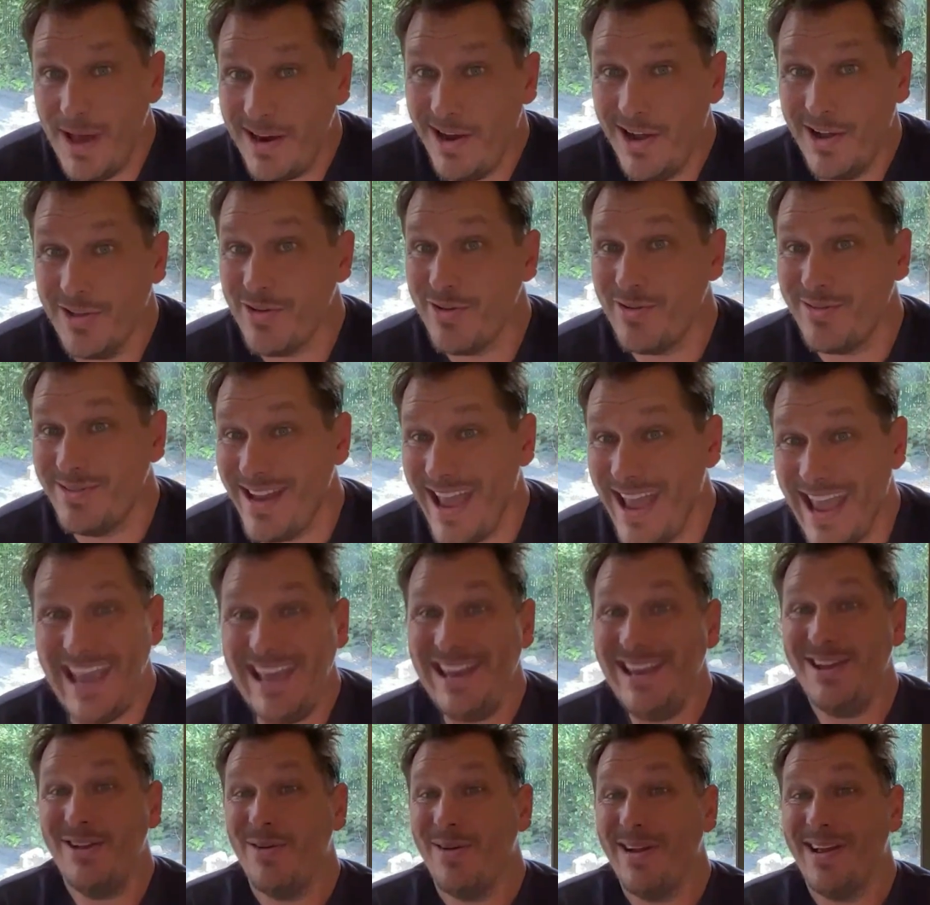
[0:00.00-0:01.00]

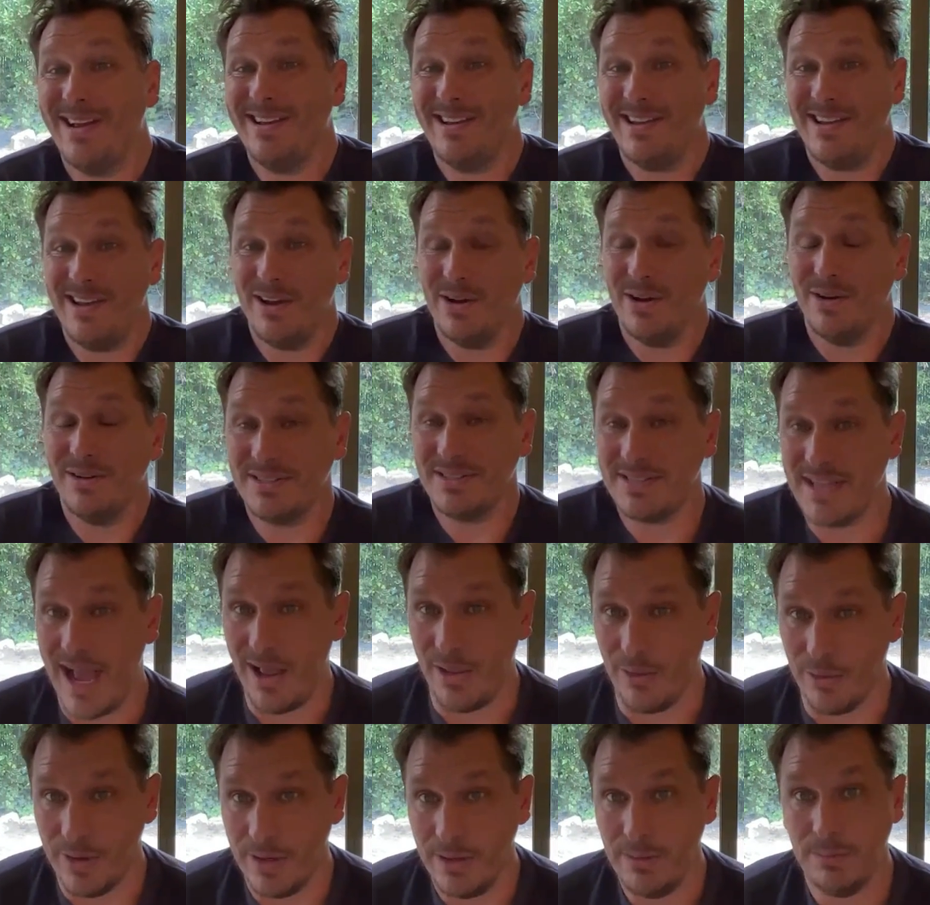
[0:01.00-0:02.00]
180 grand a year in
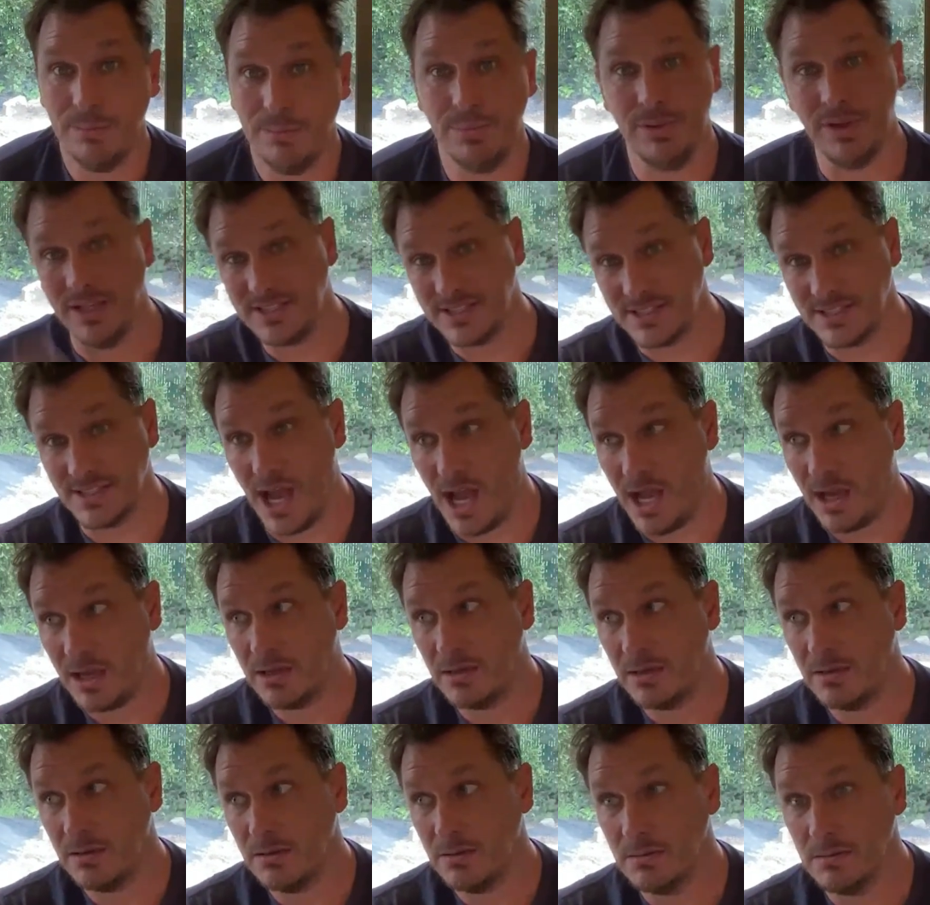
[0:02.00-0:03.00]
salary, plus stock,